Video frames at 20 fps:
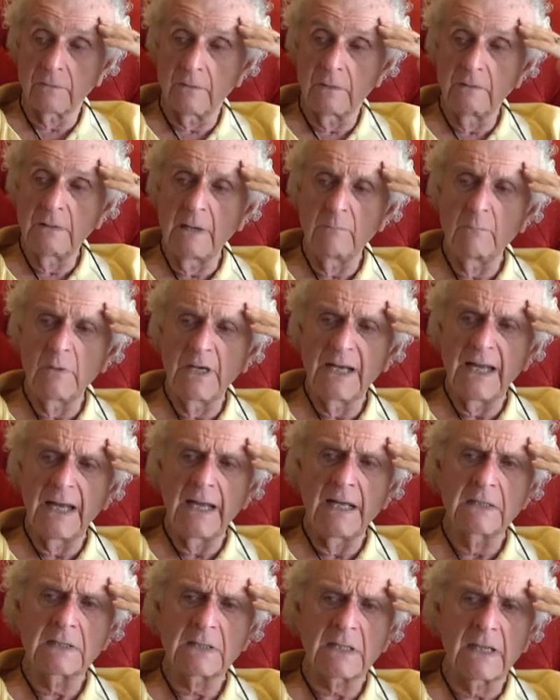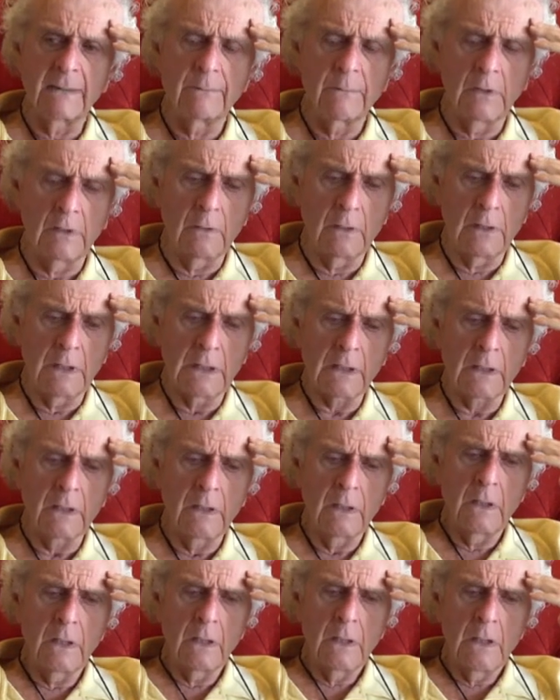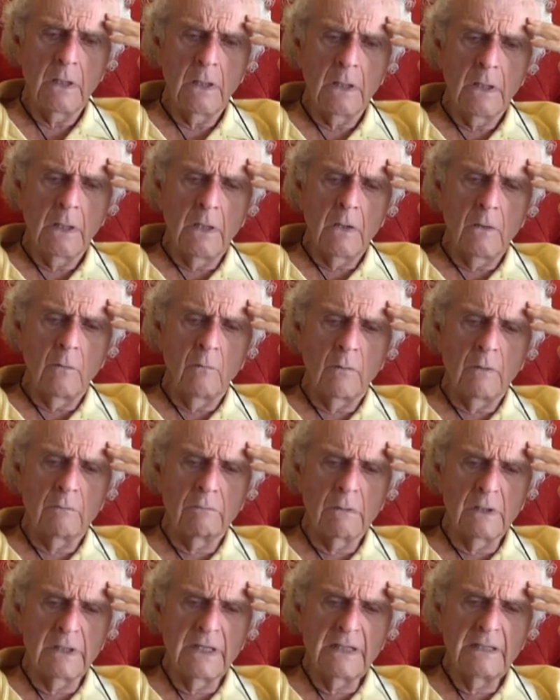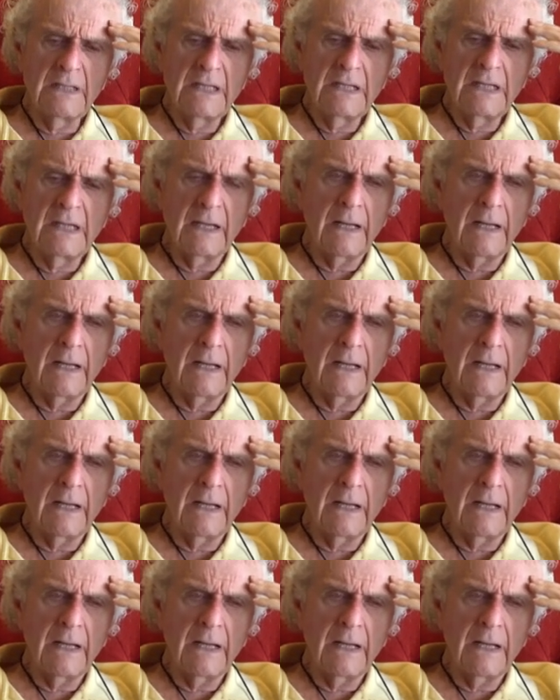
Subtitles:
And then when AIDS came along, we really needed